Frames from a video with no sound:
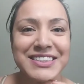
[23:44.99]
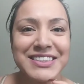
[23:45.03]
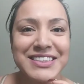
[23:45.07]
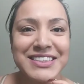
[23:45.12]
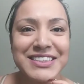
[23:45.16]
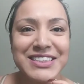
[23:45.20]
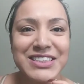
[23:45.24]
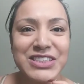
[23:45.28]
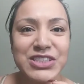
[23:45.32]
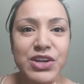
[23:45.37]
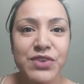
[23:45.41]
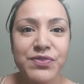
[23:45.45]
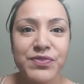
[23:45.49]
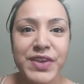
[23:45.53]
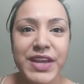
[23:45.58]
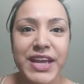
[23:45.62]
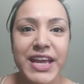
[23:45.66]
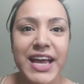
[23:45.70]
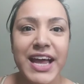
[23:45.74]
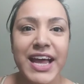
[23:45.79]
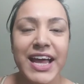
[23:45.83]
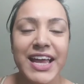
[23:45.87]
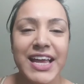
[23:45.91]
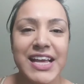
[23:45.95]

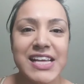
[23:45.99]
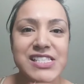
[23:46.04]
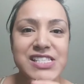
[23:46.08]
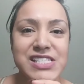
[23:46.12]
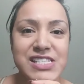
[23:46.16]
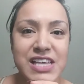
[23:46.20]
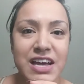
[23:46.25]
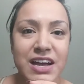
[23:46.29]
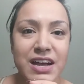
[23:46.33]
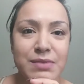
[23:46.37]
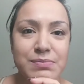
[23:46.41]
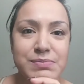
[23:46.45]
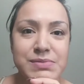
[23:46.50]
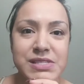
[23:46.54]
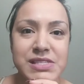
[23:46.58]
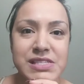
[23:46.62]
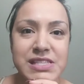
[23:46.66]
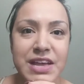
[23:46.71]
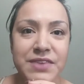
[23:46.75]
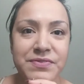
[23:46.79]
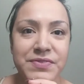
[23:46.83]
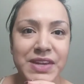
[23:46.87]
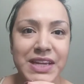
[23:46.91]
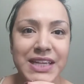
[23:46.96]
Sophia is um,
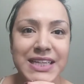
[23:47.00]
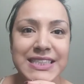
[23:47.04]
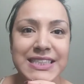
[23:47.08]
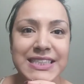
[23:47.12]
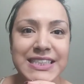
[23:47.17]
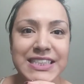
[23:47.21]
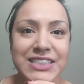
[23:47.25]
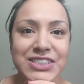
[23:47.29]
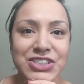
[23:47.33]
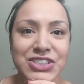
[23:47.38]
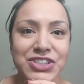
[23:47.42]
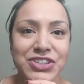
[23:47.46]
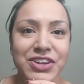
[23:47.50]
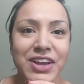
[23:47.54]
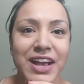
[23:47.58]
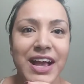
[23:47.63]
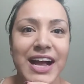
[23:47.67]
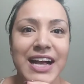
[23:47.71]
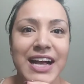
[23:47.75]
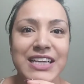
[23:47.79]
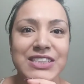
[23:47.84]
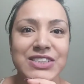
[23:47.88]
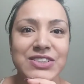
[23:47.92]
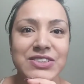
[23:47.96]
Stephanie's sister, you
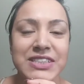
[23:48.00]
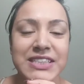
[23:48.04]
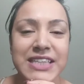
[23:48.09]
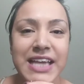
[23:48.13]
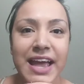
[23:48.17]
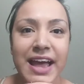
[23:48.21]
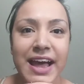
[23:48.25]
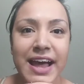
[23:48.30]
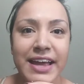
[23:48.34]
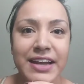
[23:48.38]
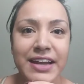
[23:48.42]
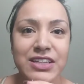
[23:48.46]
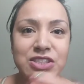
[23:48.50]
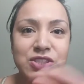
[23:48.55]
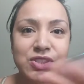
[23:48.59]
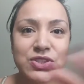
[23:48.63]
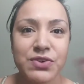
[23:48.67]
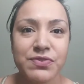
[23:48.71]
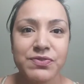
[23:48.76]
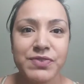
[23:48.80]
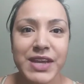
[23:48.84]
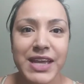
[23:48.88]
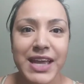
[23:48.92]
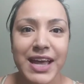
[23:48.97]
guys. So say hi to
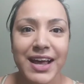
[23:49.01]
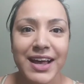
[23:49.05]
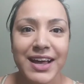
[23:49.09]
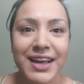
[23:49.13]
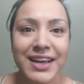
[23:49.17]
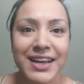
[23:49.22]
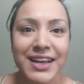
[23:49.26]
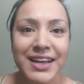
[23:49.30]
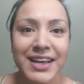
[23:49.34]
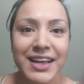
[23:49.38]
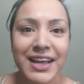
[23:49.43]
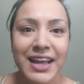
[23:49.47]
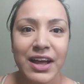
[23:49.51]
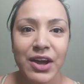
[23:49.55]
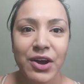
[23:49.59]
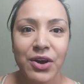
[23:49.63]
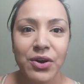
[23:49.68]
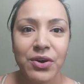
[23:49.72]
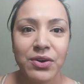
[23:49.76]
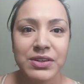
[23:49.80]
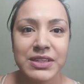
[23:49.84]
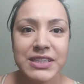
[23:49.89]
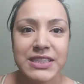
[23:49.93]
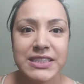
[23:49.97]
Sophia.
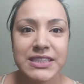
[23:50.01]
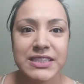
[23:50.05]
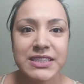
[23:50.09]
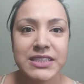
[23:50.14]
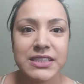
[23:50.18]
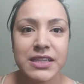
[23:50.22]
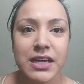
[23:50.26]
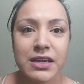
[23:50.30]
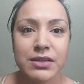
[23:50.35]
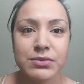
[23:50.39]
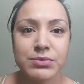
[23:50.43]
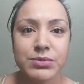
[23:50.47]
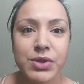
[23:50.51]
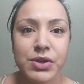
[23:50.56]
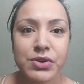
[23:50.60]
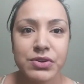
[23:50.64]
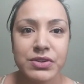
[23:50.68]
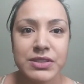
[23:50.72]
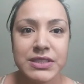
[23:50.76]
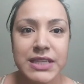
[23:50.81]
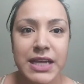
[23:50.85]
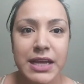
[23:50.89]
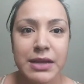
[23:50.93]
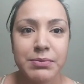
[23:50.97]
Only um,
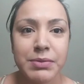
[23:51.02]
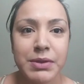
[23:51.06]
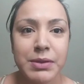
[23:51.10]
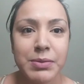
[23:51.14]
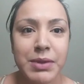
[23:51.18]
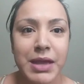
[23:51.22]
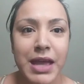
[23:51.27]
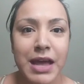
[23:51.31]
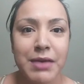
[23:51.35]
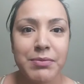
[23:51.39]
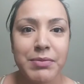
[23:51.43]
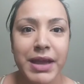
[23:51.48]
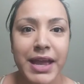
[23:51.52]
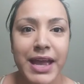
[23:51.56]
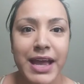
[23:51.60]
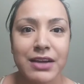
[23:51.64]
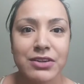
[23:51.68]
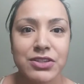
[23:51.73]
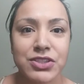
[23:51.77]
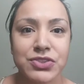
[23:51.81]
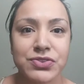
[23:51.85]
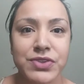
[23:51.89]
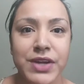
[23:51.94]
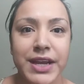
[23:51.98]
Rosa and Bibi have my
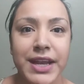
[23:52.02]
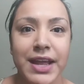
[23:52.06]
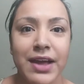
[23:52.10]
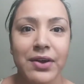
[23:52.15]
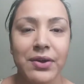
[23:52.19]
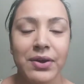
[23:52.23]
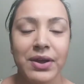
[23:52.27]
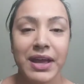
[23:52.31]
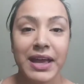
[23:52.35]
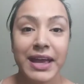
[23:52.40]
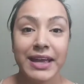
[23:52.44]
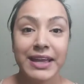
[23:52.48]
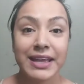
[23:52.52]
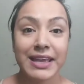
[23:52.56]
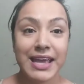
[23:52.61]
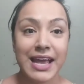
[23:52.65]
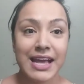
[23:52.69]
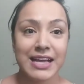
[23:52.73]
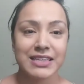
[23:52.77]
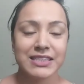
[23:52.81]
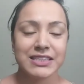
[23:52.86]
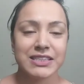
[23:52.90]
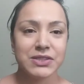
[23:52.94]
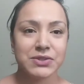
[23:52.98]
address right now.
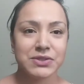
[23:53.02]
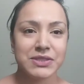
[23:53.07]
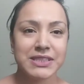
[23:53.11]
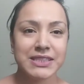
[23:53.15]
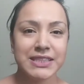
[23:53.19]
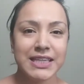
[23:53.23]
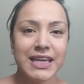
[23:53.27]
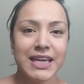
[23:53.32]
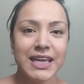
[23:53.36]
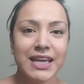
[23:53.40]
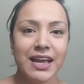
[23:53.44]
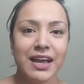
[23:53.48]
Yes. So see,